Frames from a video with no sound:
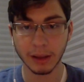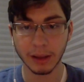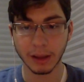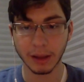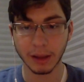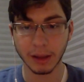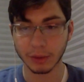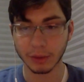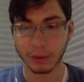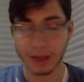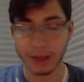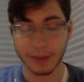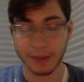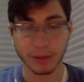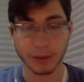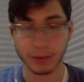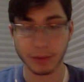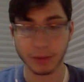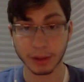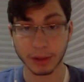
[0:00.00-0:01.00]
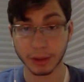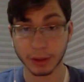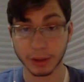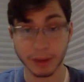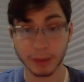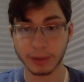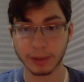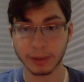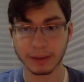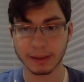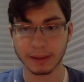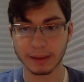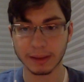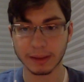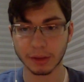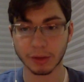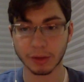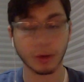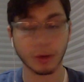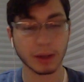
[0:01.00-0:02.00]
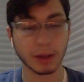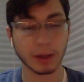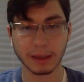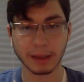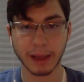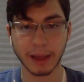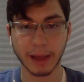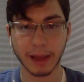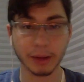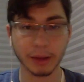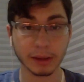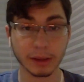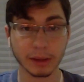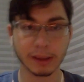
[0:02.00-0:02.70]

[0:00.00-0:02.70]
Which is absolutely incredible. It's cross-cloud,